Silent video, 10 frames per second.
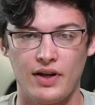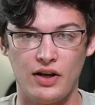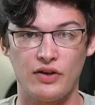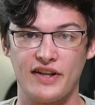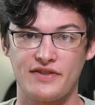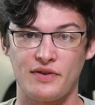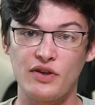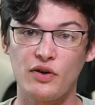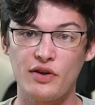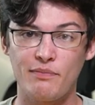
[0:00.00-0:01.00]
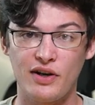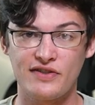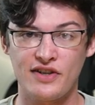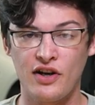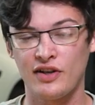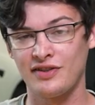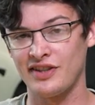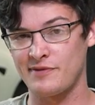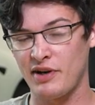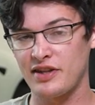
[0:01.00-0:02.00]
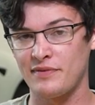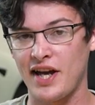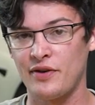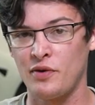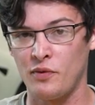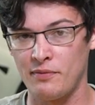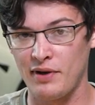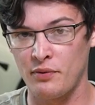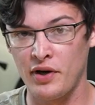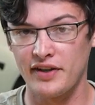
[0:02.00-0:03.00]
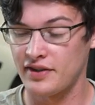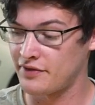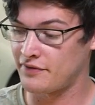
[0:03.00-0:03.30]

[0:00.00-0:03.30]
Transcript: All right, so here all the parts are. Let's break them down one by one.